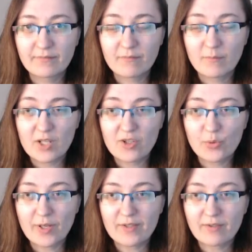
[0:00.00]
He just
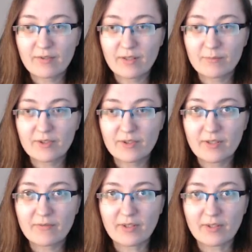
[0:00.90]
wants to climb the
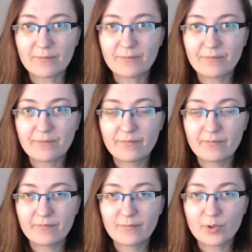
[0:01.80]
tower
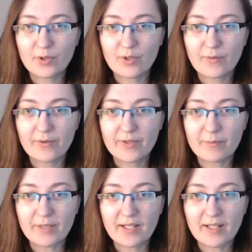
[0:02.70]
to go to them
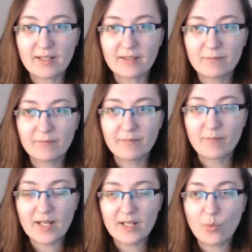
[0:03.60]
again.
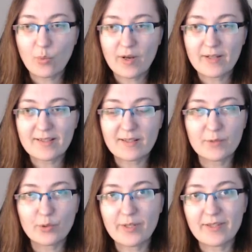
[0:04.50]
And he wants them to
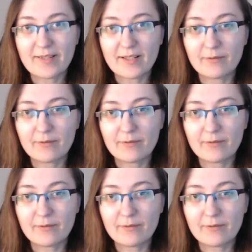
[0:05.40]
be safe.